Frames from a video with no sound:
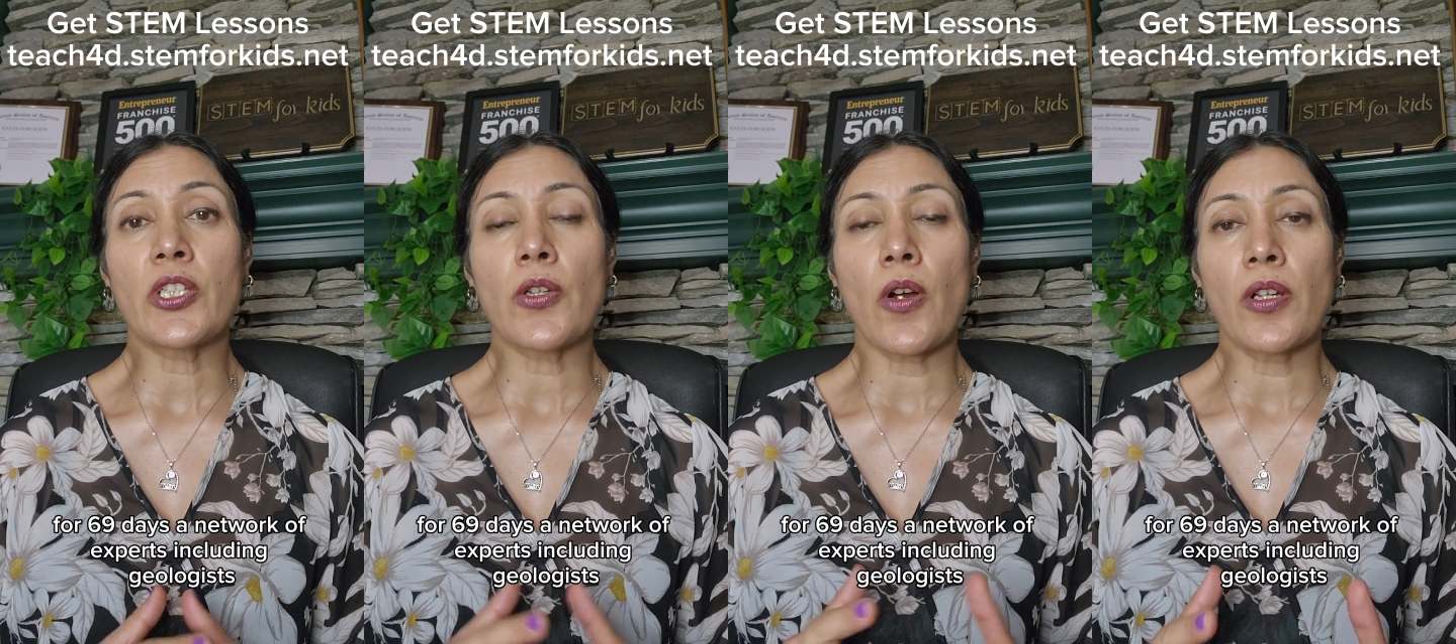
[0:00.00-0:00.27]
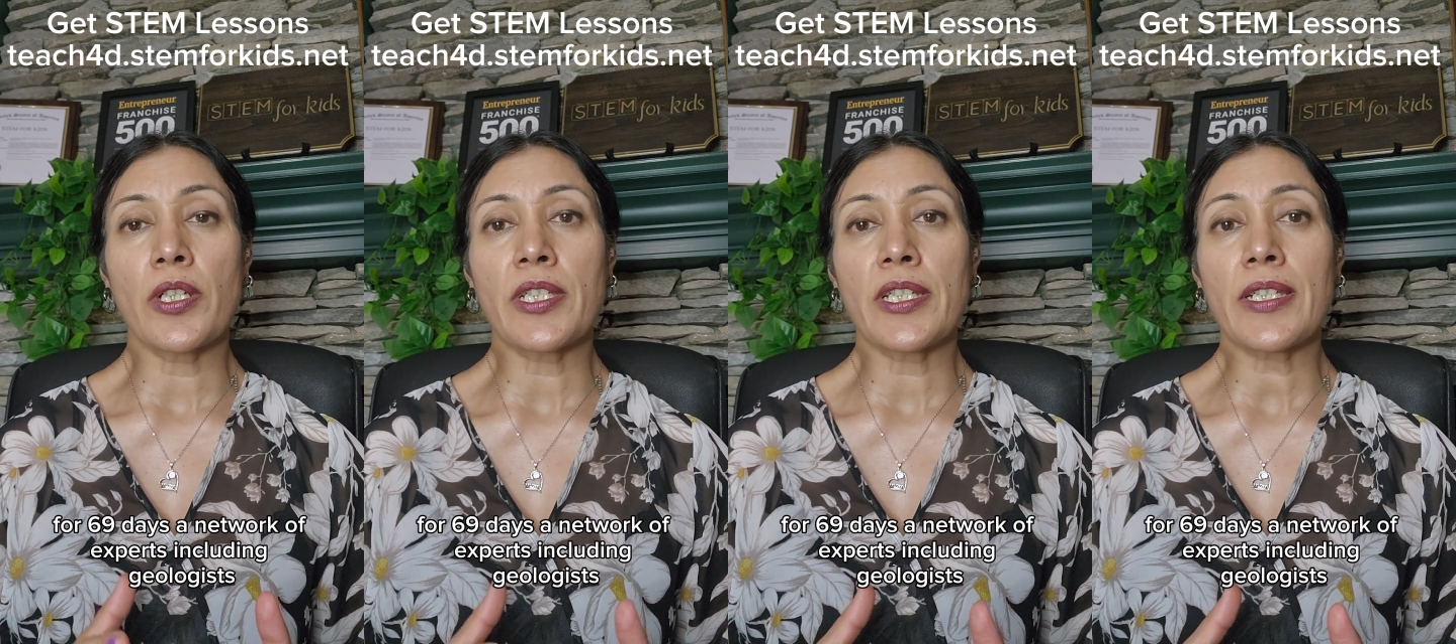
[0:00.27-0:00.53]

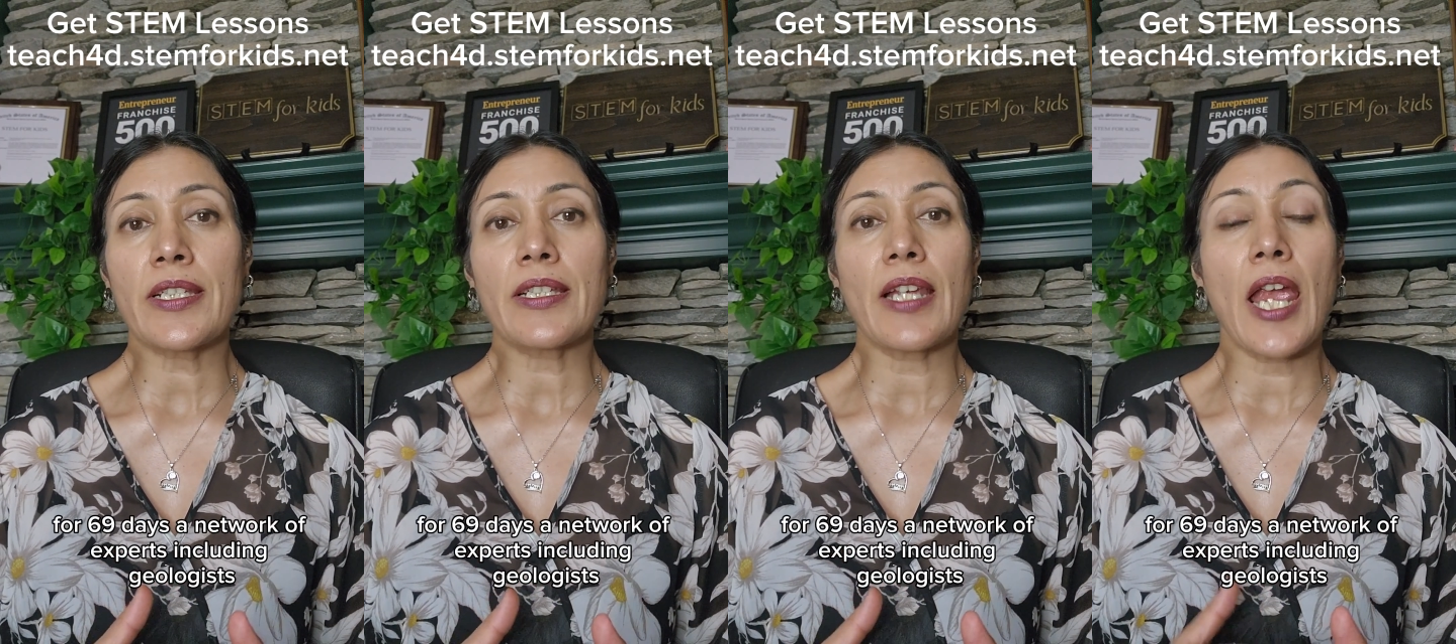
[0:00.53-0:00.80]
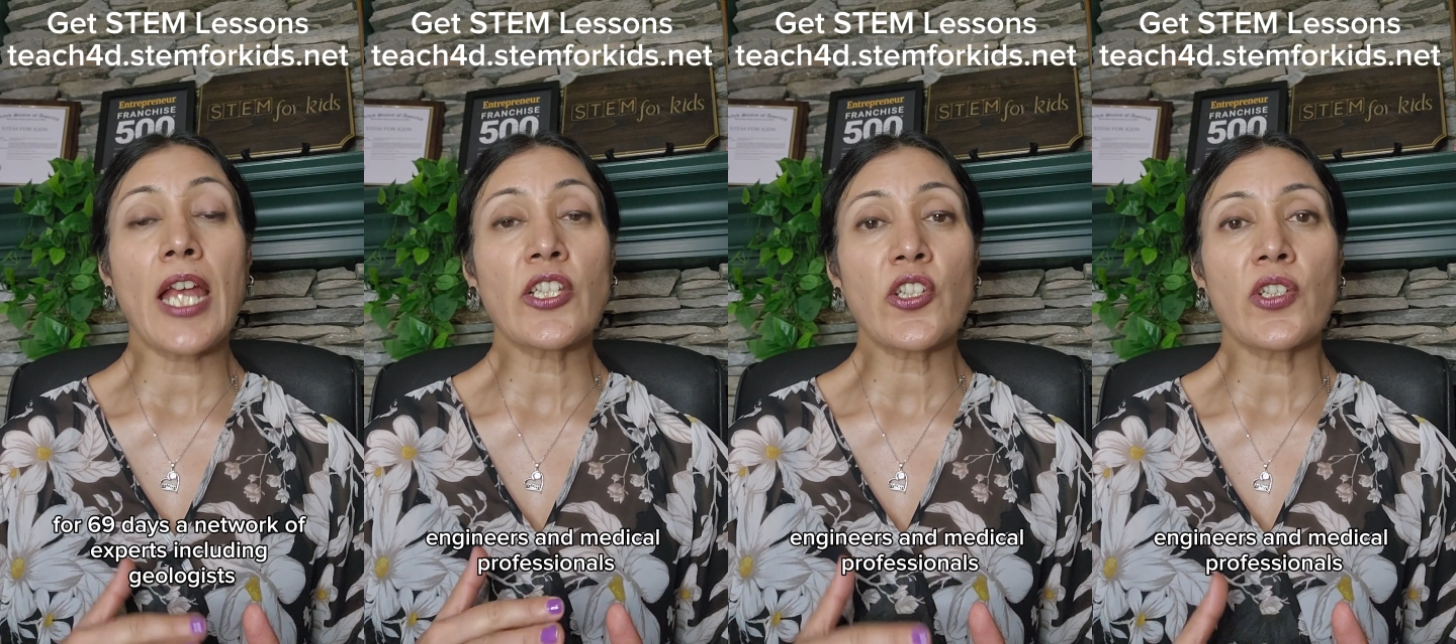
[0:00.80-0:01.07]

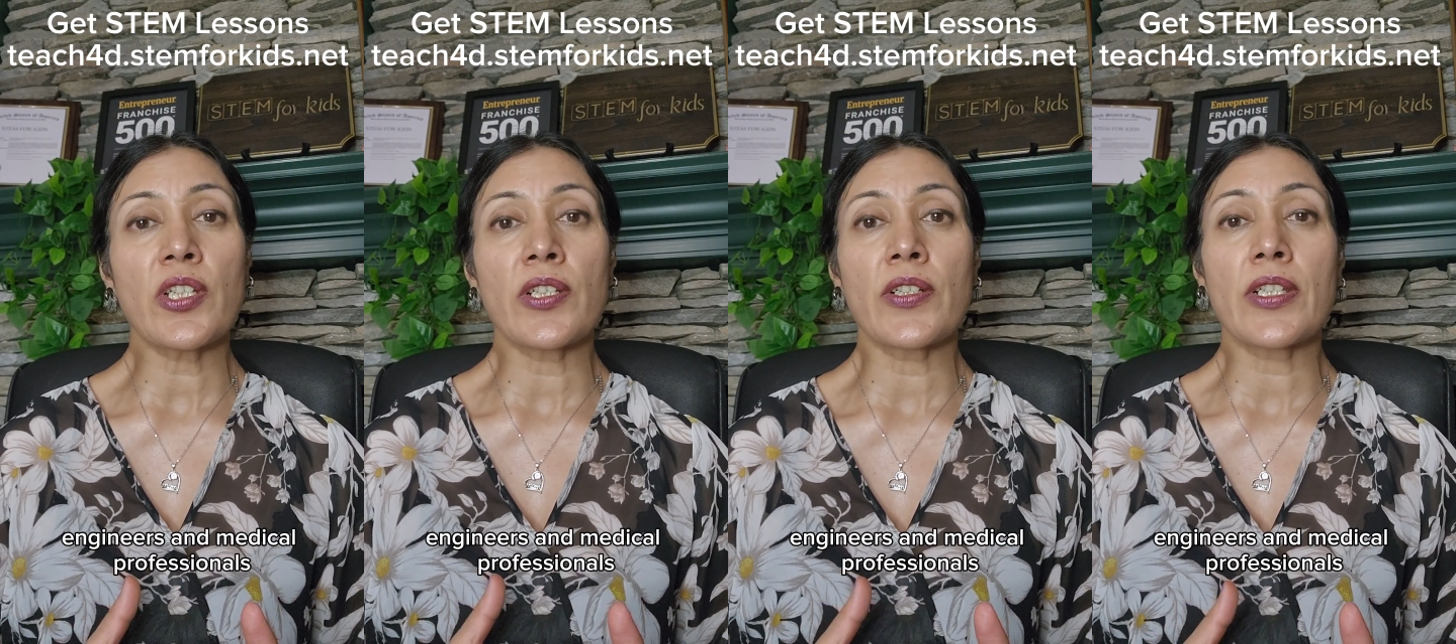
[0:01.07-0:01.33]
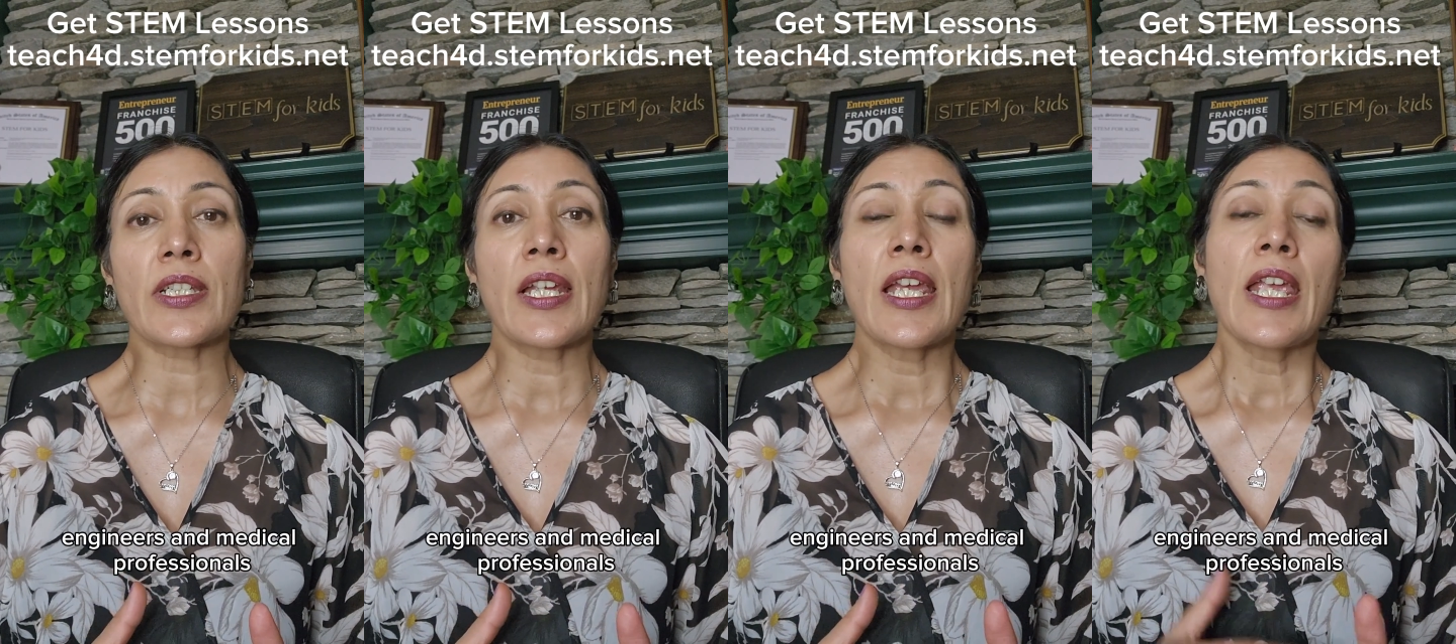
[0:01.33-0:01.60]
geologists,
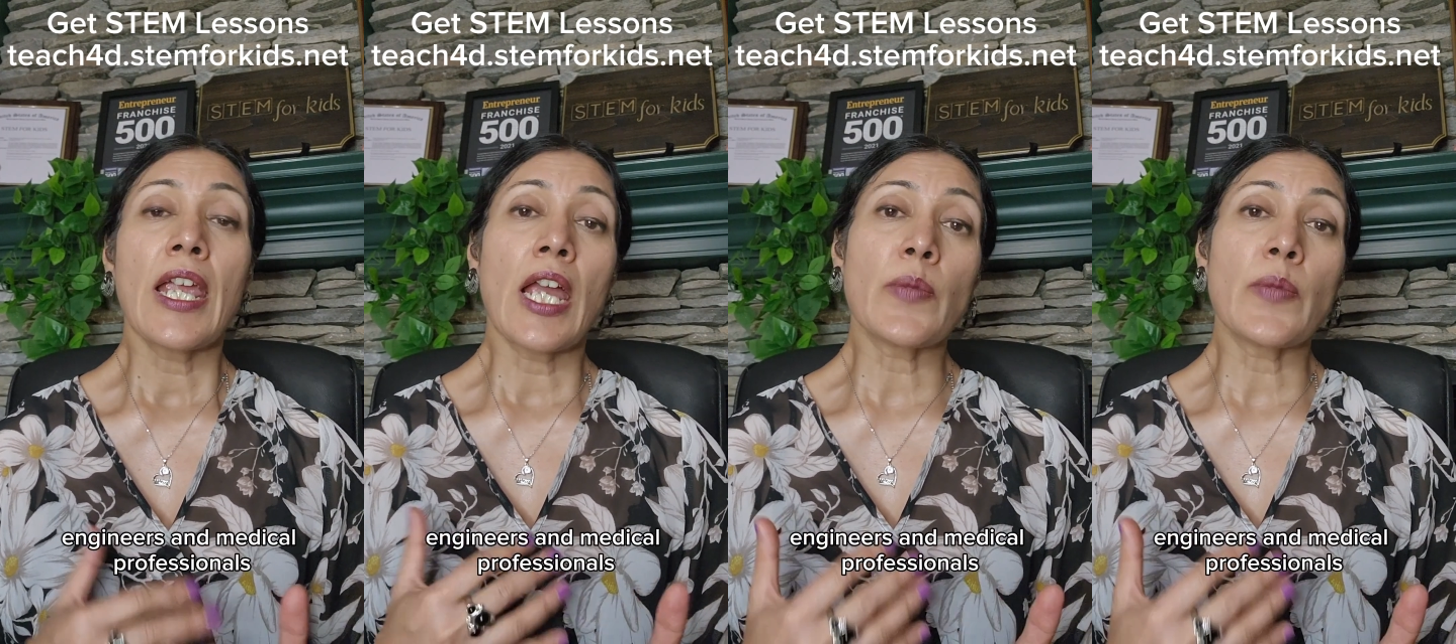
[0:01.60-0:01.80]
engineers,